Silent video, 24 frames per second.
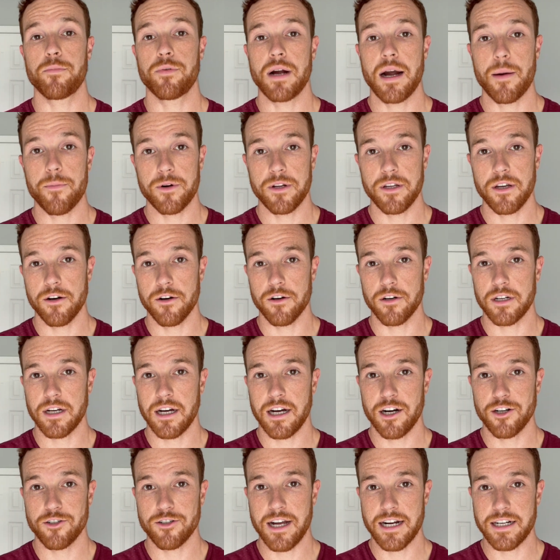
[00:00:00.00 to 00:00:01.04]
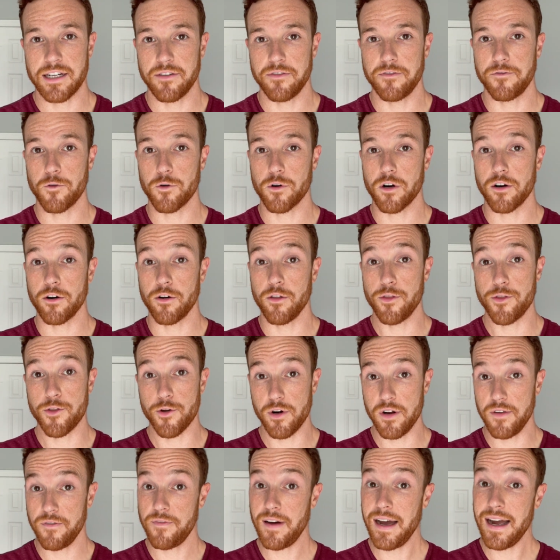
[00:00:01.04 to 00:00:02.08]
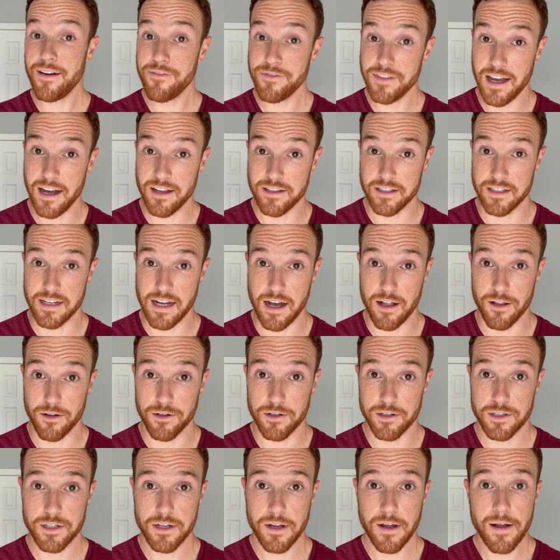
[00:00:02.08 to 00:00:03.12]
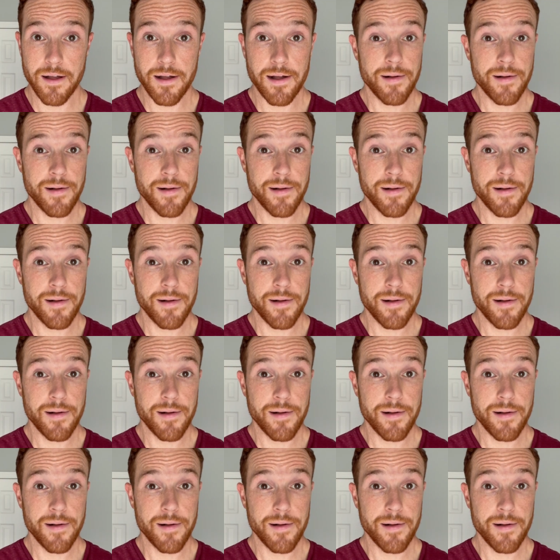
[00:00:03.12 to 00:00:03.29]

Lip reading: property under contract at $435,000,